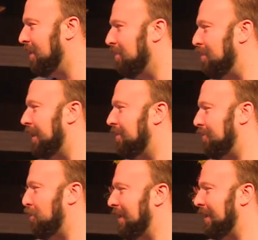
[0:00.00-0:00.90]
me to
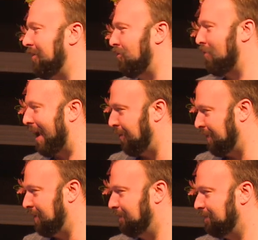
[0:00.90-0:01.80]
bring this drought.
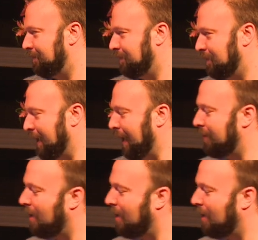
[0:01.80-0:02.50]
Because